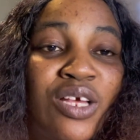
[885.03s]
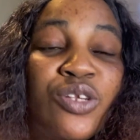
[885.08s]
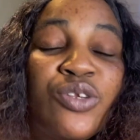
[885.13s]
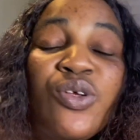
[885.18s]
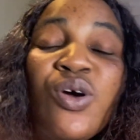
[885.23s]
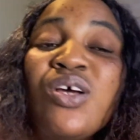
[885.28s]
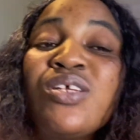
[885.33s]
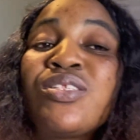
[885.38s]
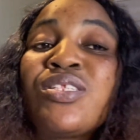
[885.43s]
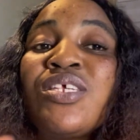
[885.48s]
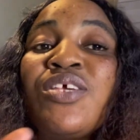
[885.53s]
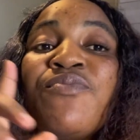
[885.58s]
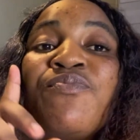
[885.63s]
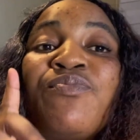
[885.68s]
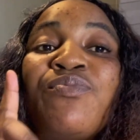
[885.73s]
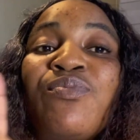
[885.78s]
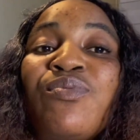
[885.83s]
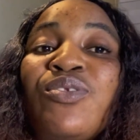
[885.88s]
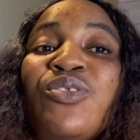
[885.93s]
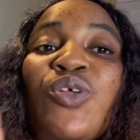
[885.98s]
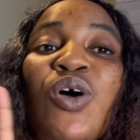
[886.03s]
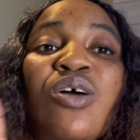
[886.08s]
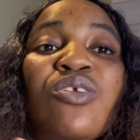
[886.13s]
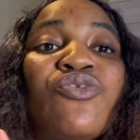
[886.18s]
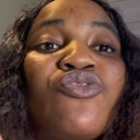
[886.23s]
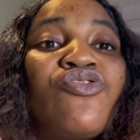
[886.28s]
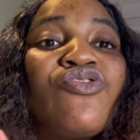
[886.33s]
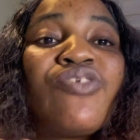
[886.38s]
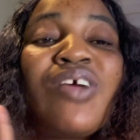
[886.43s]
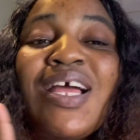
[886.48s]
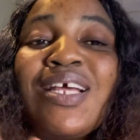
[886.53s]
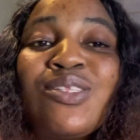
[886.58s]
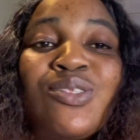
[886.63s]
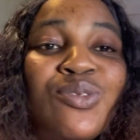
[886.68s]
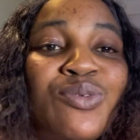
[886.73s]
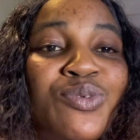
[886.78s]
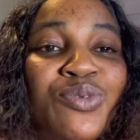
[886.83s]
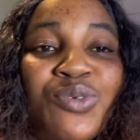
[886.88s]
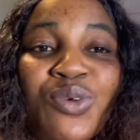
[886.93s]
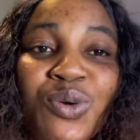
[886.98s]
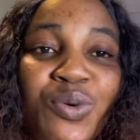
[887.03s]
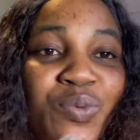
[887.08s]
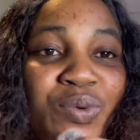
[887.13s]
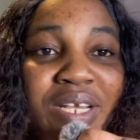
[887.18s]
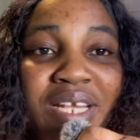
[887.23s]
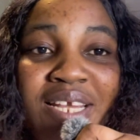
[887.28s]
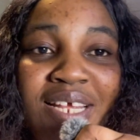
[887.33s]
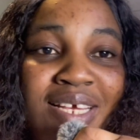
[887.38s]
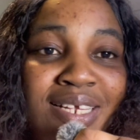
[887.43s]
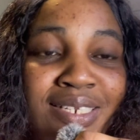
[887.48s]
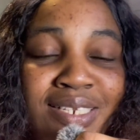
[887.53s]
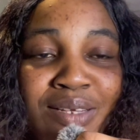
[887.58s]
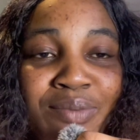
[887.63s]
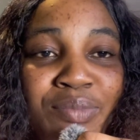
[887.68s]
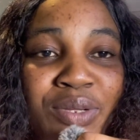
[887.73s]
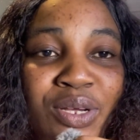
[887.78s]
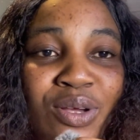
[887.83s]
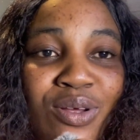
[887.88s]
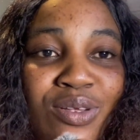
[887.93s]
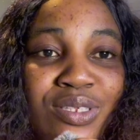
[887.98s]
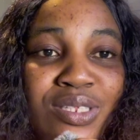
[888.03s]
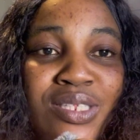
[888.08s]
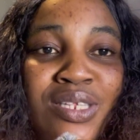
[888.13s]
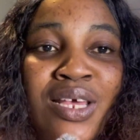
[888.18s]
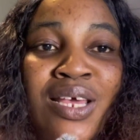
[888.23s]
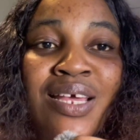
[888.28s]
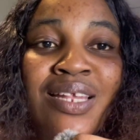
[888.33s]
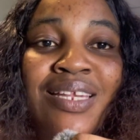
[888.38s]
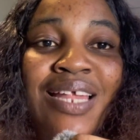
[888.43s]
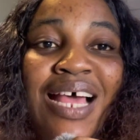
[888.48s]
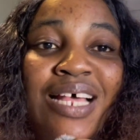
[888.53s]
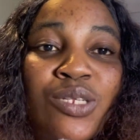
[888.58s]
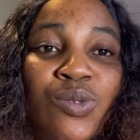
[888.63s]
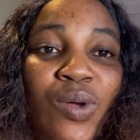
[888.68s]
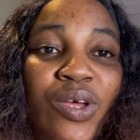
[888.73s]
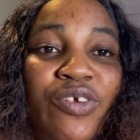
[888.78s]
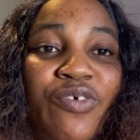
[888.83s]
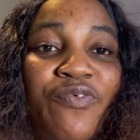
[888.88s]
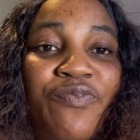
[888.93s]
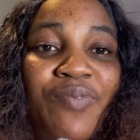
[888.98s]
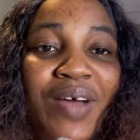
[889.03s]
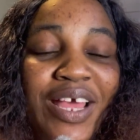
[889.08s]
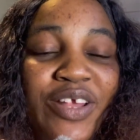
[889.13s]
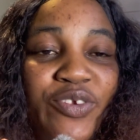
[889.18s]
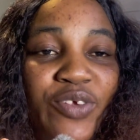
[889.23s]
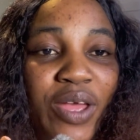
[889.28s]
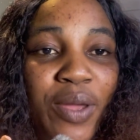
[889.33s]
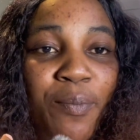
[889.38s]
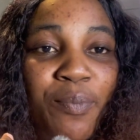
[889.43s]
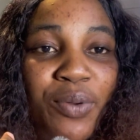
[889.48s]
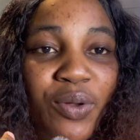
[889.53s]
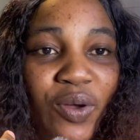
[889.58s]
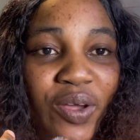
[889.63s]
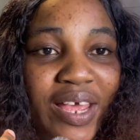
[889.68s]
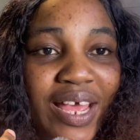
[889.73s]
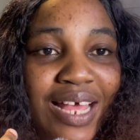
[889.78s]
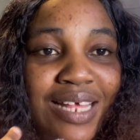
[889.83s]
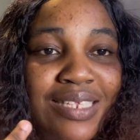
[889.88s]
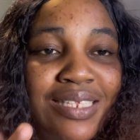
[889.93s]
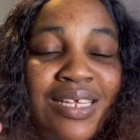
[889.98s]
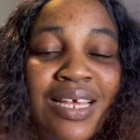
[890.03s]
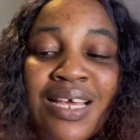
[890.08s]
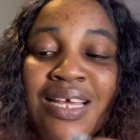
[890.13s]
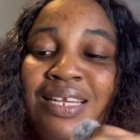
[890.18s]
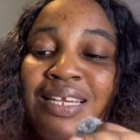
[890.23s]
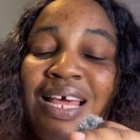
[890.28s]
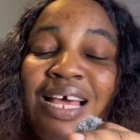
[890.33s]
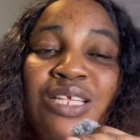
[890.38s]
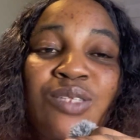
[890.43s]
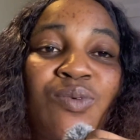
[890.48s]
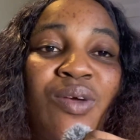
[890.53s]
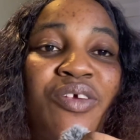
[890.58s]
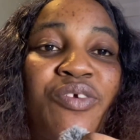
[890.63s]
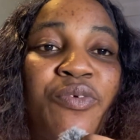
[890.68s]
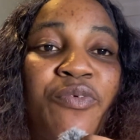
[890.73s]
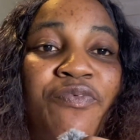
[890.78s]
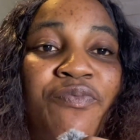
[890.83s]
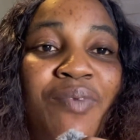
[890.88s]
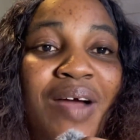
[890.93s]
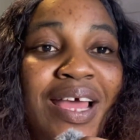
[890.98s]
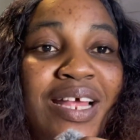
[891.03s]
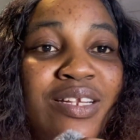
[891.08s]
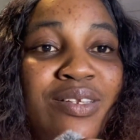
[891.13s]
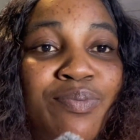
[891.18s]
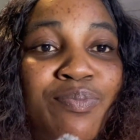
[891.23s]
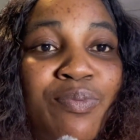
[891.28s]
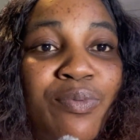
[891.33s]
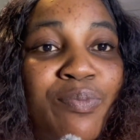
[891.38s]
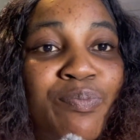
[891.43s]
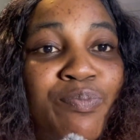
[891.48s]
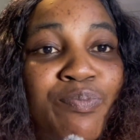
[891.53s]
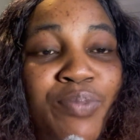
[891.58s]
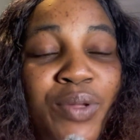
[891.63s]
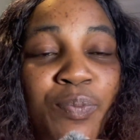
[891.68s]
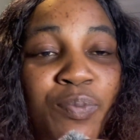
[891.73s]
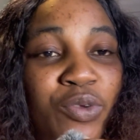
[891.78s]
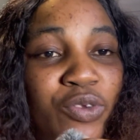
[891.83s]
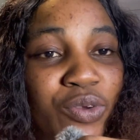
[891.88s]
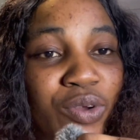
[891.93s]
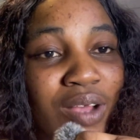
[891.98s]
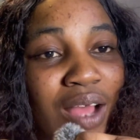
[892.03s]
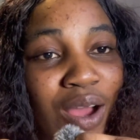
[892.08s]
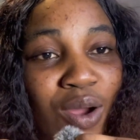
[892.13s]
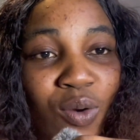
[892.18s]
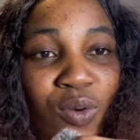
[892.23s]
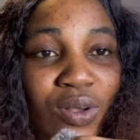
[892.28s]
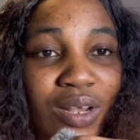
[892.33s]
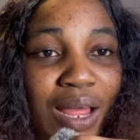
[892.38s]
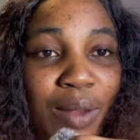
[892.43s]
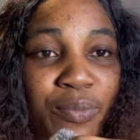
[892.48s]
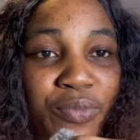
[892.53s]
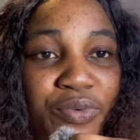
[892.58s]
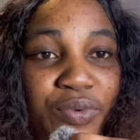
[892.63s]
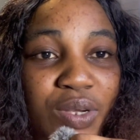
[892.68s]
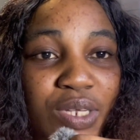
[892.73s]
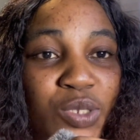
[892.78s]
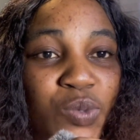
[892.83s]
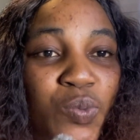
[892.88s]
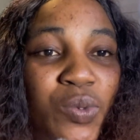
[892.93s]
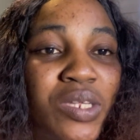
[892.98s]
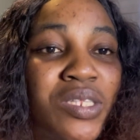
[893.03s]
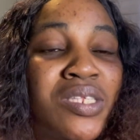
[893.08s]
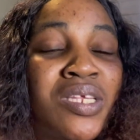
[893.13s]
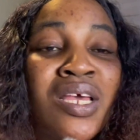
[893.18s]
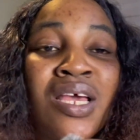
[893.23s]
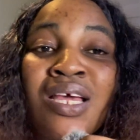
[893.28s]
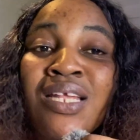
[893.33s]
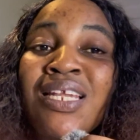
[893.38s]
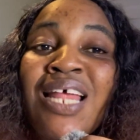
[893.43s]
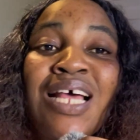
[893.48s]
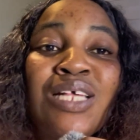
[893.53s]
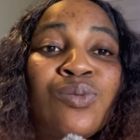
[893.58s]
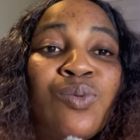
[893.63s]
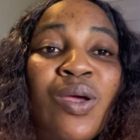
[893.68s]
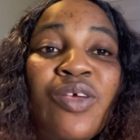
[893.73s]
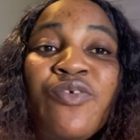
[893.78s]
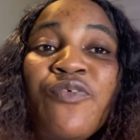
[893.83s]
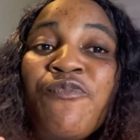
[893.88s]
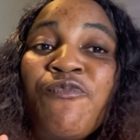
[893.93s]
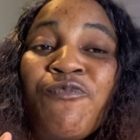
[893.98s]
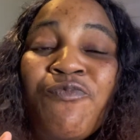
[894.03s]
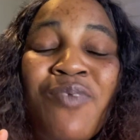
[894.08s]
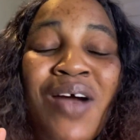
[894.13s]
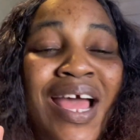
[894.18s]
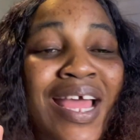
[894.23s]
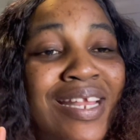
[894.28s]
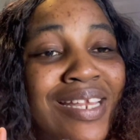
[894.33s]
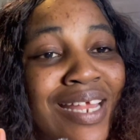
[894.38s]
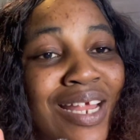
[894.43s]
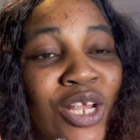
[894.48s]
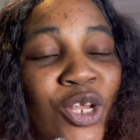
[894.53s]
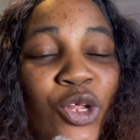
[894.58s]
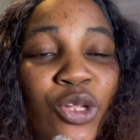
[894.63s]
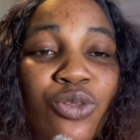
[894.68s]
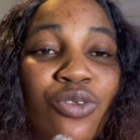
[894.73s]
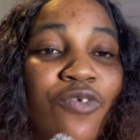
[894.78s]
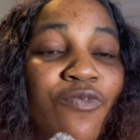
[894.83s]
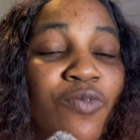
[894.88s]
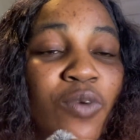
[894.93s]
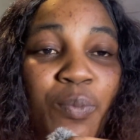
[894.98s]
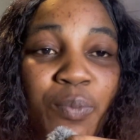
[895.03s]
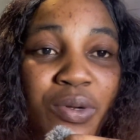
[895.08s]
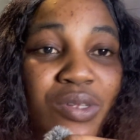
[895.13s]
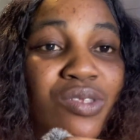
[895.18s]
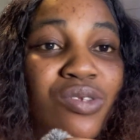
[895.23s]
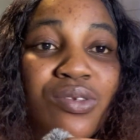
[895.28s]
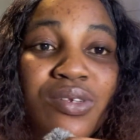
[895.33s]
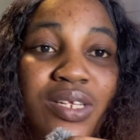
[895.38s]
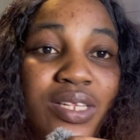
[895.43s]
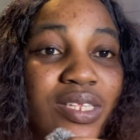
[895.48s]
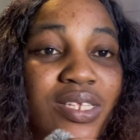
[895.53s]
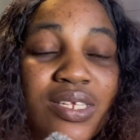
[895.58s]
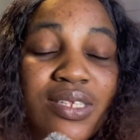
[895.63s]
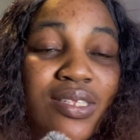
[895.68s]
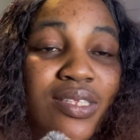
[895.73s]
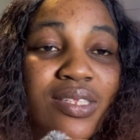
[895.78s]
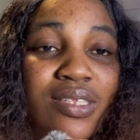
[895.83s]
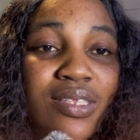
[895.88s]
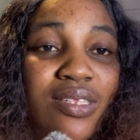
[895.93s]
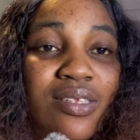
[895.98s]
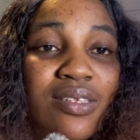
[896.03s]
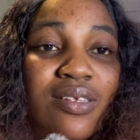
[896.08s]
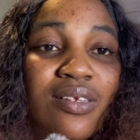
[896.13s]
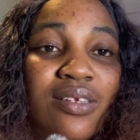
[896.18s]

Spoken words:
Don't try to joke with LinkedIn because that's where you find your employers. That's where you find people you can collaborate with. That's where you find a lot of opportunities.